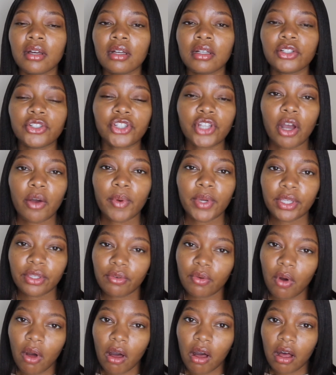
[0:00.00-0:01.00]
showing
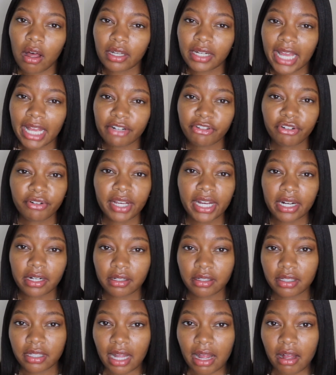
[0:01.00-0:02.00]
you all natural
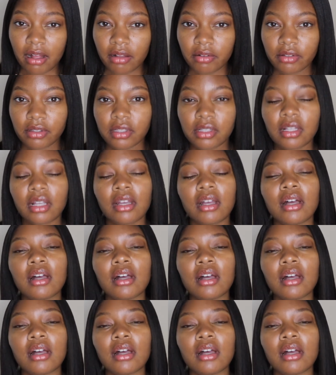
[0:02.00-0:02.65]
hairstyles.